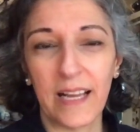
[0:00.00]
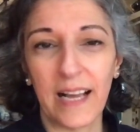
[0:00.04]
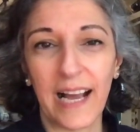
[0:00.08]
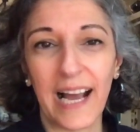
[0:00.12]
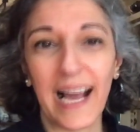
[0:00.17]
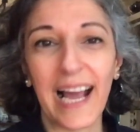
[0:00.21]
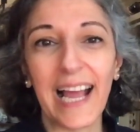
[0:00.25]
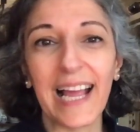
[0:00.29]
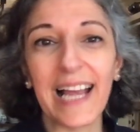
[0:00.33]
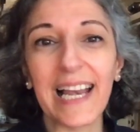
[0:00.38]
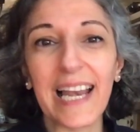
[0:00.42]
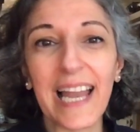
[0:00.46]

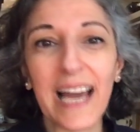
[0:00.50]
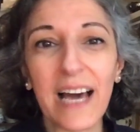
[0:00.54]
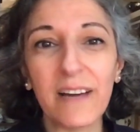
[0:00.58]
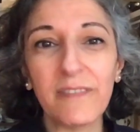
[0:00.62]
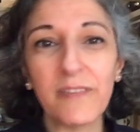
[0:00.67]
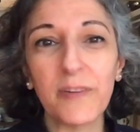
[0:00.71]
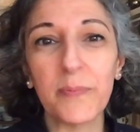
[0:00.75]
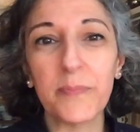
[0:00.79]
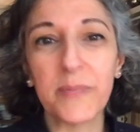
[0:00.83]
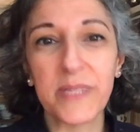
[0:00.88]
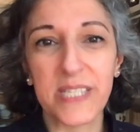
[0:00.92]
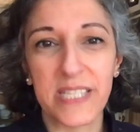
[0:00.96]
I love
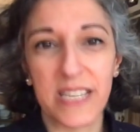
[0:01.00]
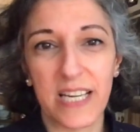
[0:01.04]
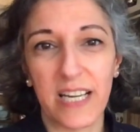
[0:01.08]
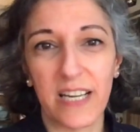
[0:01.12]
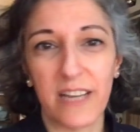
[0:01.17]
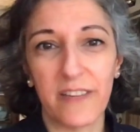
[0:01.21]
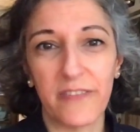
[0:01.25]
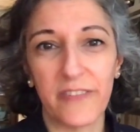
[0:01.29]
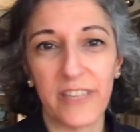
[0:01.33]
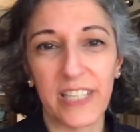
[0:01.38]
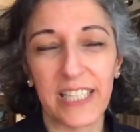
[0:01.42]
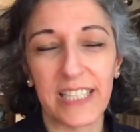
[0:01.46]

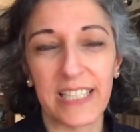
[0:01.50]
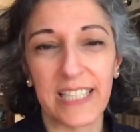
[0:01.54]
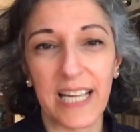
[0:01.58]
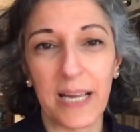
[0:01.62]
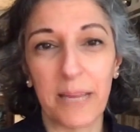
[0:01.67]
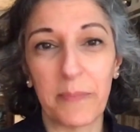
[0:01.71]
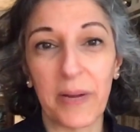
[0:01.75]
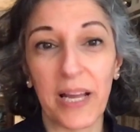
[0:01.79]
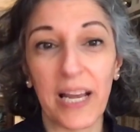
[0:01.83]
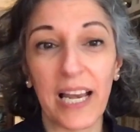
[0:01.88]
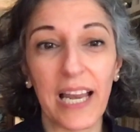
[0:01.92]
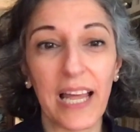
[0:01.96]
observing them.
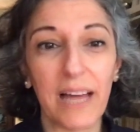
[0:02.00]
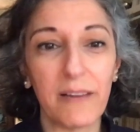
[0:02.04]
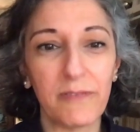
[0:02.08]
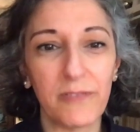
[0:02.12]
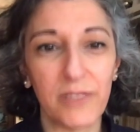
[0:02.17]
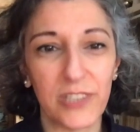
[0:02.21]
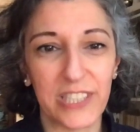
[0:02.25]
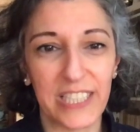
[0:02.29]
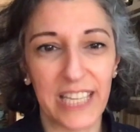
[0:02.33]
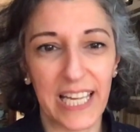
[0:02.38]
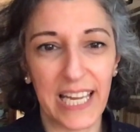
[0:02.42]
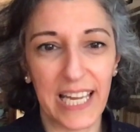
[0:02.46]
I love
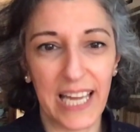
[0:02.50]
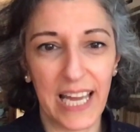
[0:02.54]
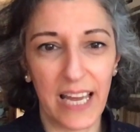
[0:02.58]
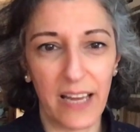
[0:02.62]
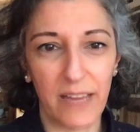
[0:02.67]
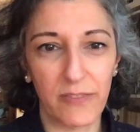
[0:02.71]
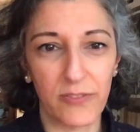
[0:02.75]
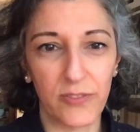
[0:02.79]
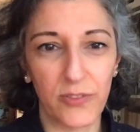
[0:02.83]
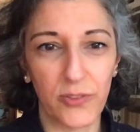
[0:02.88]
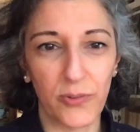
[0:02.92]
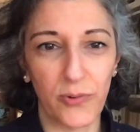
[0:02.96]
what they
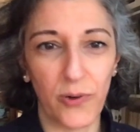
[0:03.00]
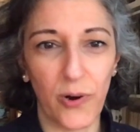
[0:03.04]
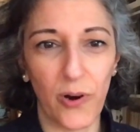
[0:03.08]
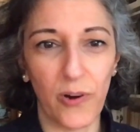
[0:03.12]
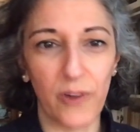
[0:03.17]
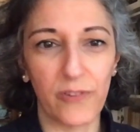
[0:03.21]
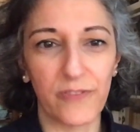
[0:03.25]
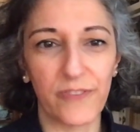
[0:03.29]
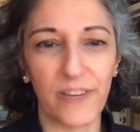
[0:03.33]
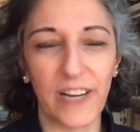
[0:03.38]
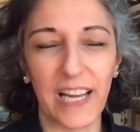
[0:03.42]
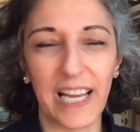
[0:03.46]
have to
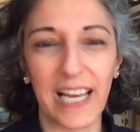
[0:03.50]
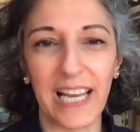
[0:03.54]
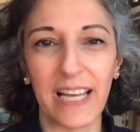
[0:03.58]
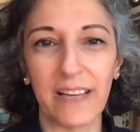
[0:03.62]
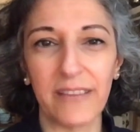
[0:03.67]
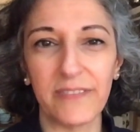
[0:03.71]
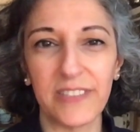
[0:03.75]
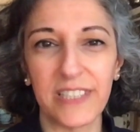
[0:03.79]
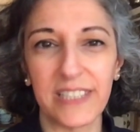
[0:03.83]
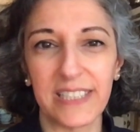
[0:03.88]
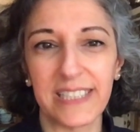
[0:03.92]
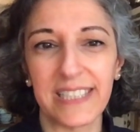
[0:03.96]
offer. I
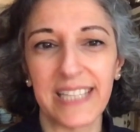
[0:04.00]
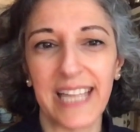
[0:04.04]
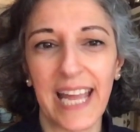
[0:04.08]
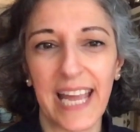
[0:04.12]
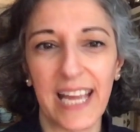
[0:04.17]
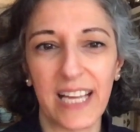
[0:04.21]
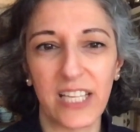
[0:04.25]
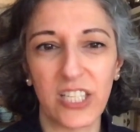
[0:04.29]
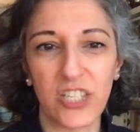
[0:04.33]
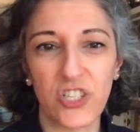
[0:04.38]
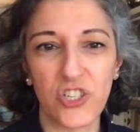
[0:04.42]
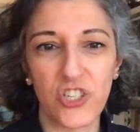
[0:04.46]
love the
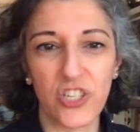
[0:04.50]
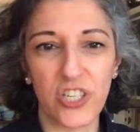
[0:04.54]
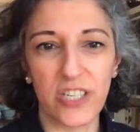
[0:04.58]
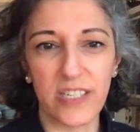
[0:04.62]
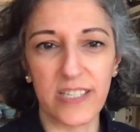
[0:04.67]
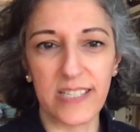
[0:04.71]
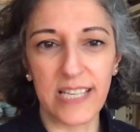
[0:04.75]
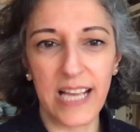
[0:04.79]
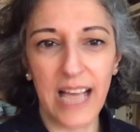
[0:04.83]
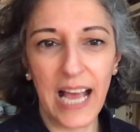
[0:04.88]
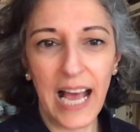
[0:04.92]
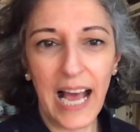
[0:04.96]

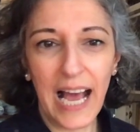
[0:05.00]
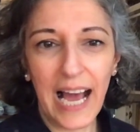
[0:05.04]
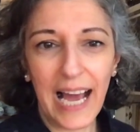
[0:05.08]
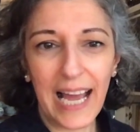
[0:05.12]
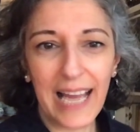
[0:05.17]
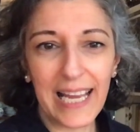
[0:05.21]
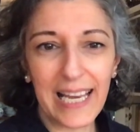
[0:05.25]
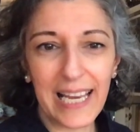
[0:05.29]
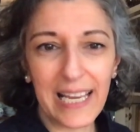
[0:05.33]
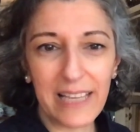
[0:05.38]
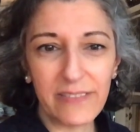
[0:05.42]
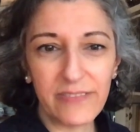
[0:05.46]
textures. I
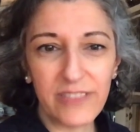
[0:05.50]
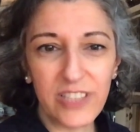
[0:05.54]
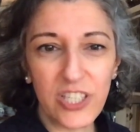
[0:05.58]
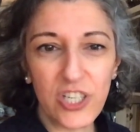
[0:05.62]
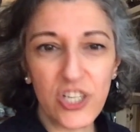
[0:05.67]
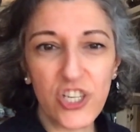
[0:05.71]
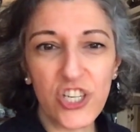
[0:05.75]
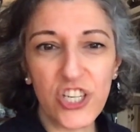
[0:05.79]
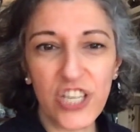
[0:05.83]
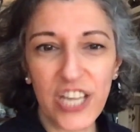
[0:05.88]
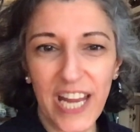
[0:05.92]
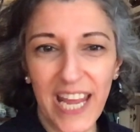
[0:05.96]
love the
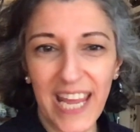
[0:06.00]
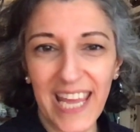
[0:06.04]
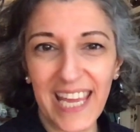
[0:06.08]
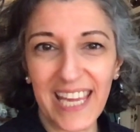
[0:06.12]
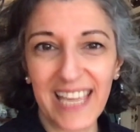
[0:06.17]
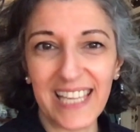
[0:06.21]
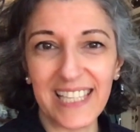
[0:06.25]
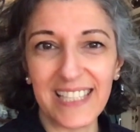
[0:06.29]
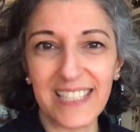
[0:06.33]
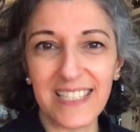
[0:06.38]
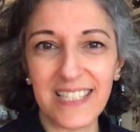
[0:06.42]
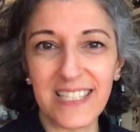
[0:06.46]

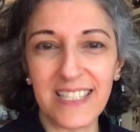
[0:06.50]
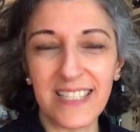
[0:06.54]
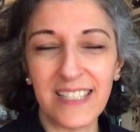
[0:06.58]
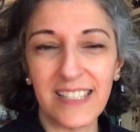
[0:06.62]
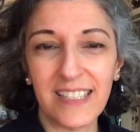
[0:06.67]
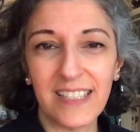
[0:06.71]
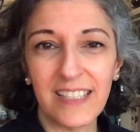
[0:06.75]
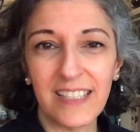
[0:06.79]
shades.